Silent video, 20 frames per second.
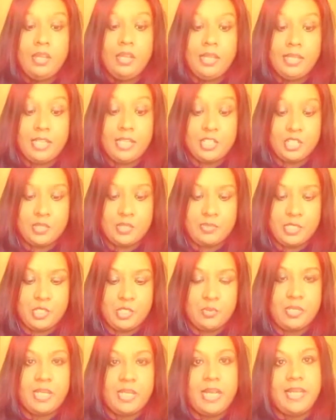get your
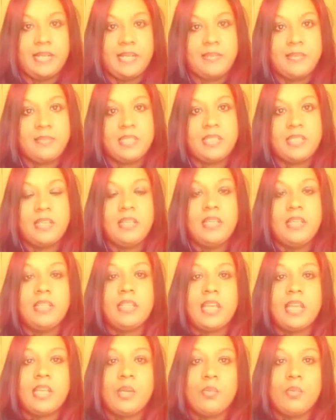ritual items.
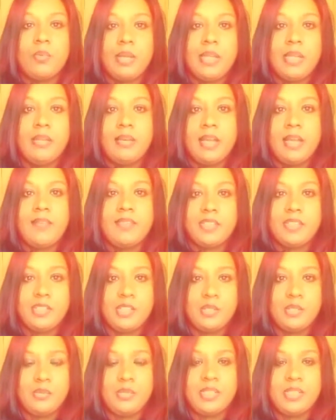Now what you have to
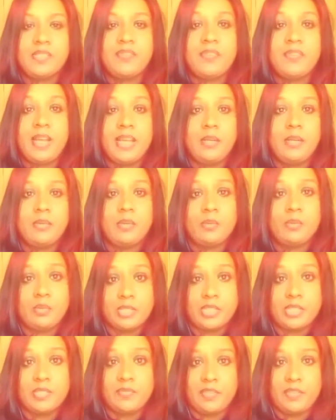do is find what
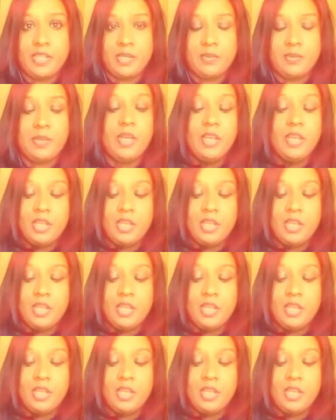works for you.